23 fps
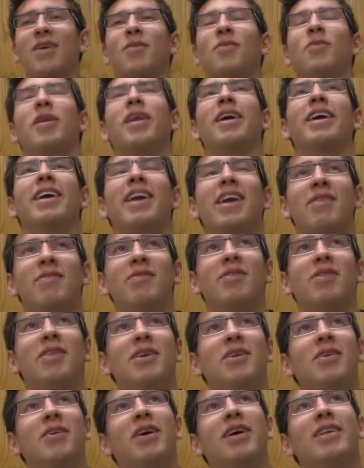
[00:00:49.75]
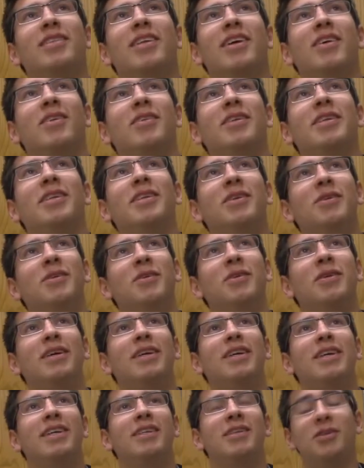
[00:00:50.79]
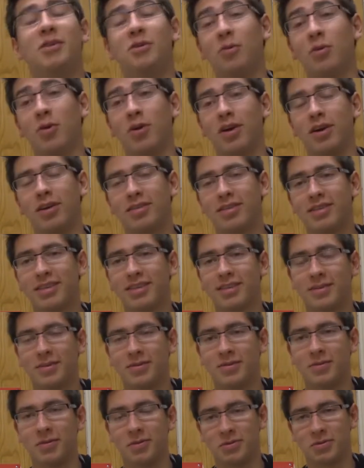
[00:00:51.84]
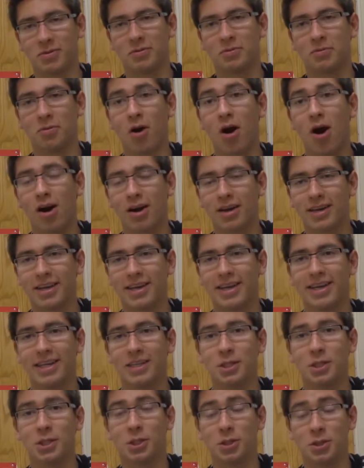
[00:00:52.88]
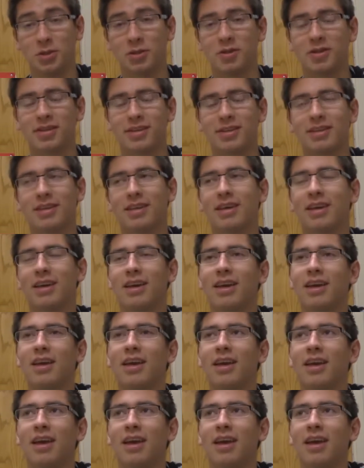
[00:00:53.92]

When I came to the U.S., I only knew two words, which were rock and juice.